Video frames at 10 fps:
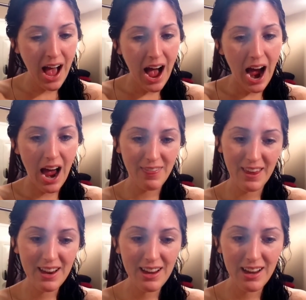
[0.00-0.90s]
I
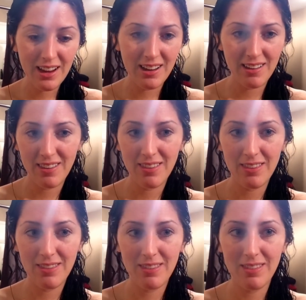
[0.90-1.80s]
think
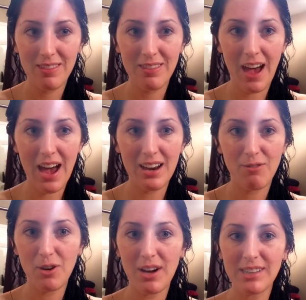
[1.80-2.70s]
that if
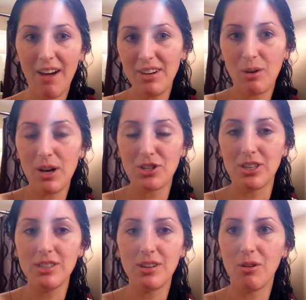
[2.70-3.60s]
you guys have any
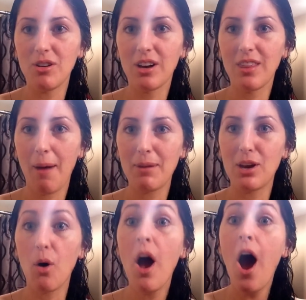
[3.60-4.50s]
questions, you know, you can let me
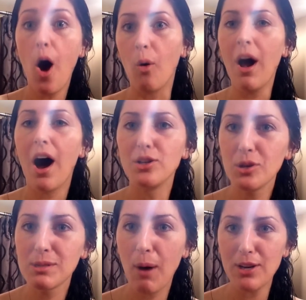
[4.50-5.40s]
know. Oh, I'll do
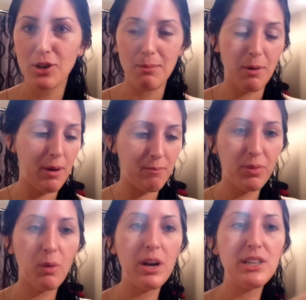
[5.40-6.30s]
a spot treatment one.
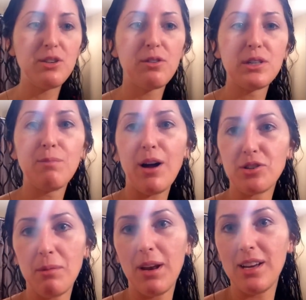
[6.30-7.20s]
What I do for a spot
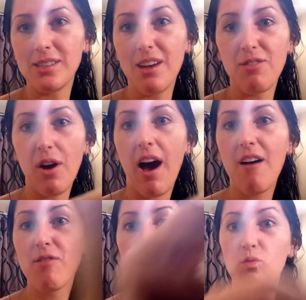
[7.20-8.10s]
treatment is if you
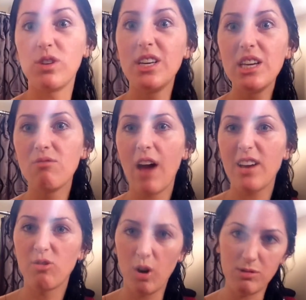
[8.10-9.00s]
have a really
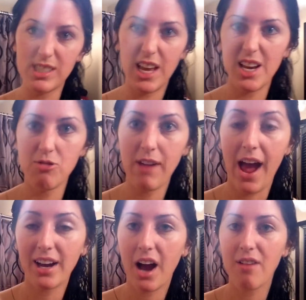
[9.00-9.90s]
red growth sit and you
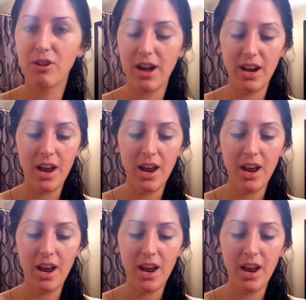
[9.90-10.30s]
can't cover it,